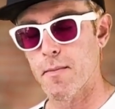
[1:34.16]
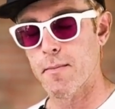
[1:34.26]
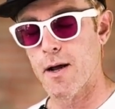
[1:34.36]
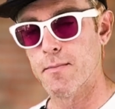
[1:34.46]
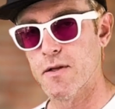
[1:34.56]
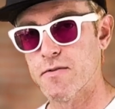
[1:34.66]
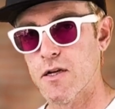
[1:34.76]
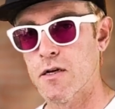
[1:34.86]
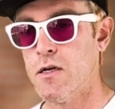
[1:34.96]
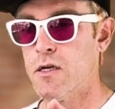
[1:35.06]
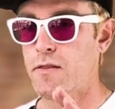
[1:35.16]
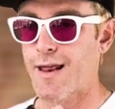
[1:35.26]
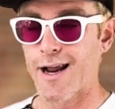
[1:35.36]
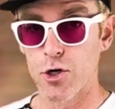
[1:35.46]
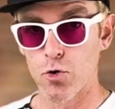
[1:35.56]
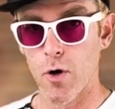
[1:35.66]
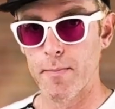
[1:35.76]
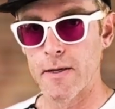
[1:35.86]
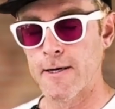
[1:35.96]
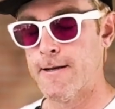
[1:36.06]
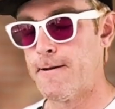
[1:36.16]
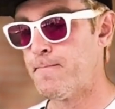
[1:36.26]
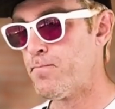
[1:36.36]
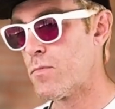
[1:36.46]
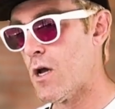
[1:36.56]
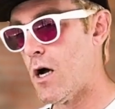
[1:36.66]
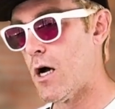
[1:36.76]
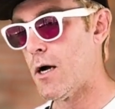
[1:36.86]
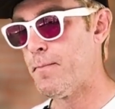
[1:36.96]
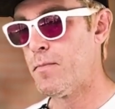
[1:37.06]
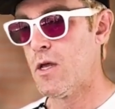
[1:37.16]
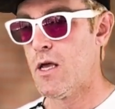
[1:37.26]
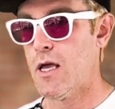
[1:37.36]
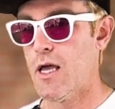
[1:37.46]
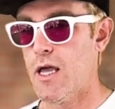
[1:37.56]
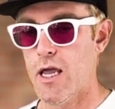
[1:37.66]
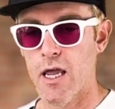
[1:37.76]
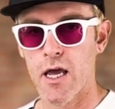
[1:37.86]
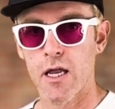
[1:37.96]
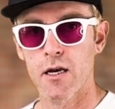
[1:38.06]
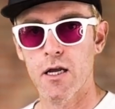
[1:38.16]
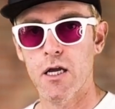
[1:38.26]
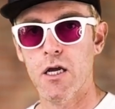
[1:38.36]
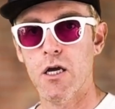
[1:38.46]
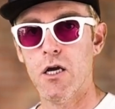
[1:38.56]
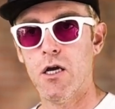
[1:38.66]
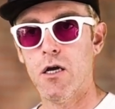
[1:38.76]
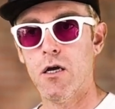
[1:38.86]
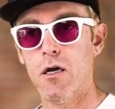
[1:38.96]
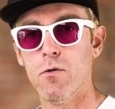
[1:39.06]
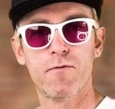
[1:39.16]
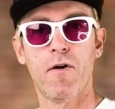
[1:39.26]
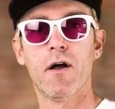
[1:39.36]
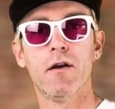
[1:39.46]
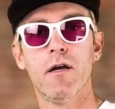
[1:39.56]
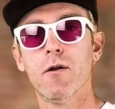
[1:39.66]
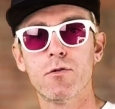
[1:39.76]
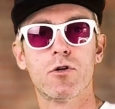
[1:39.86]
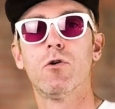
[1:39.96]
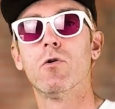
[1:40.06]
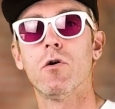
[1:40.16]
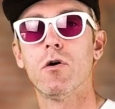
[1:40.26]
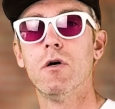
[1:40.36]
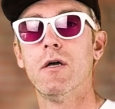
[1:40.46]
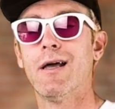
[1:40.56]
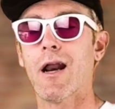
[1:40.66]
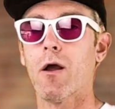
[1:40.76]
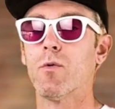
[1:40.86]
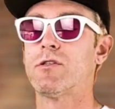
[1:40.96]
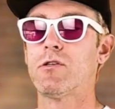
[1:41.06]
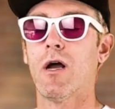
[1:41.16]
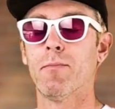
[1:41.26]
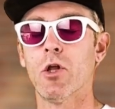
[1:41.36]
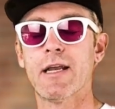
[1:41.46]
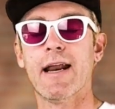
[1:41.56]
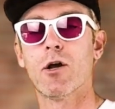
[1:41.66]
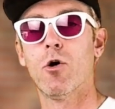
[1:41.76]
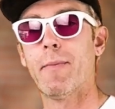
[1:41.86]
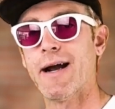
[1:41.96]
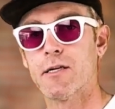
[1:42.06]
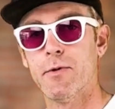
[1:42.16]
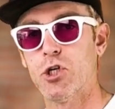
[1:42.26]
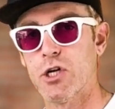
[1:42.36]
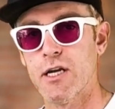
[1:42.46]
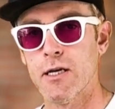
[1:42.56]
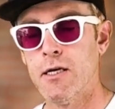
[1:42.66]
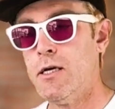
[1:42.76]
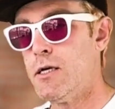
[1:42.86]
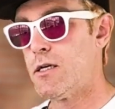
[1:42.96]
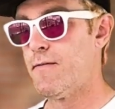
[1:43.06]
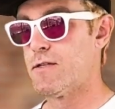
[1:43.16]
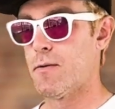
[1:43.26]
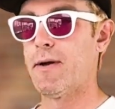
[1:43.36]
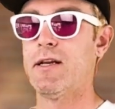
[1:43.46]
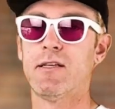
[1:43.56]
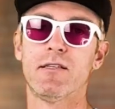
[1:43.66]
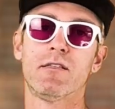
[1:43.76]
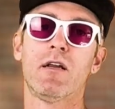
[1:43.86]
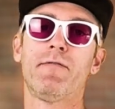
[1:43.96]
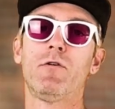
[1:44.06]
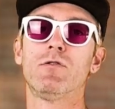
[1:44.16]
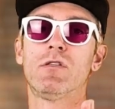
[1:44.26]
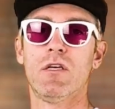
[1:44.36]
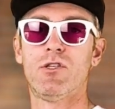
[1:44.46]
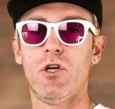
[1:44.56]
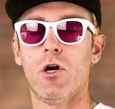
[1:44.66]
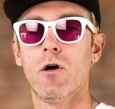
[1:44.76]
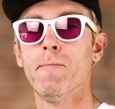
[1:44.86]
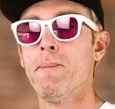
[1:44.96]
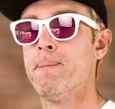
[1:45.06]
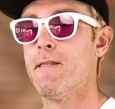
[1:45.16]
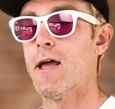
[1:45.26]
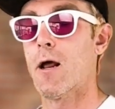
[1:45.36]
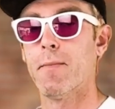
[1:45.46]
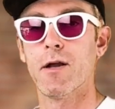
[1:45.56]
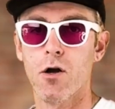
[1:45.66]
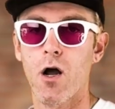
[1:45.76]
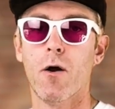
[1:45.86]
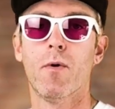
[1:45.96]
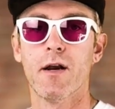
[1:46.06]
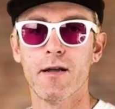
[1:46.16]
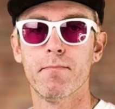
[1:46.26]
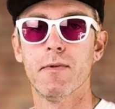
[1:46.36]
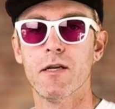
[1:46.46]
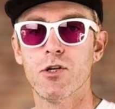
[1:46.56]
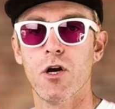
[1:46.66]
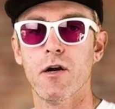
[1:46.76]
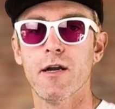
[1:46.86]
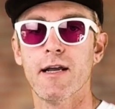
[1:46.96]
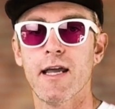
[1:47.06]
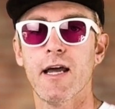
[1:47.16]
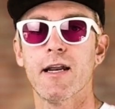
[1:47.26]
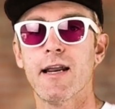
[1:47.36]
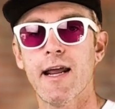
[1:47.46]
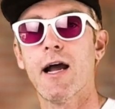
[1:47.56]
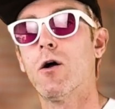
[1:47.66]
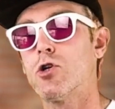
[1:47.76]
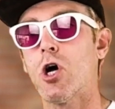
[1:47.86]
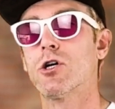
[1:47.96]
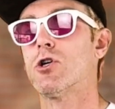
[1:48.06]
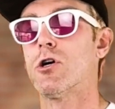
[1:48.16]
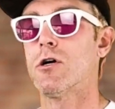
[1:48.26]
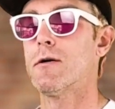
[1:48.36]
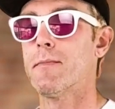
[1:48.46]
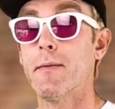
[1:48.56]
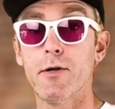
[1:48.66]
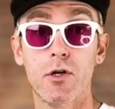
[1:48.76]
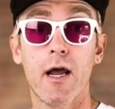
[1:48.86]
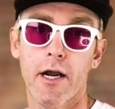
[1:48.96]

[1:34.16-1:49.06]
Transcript: mom lived in, that I grew up in, and it was fun and it was cool. And I'm looking at going back to Michigan to visit my nieces and nephews this year, and I'm like, oh, I want to meet Jerry again and hang out and talk to her and maybe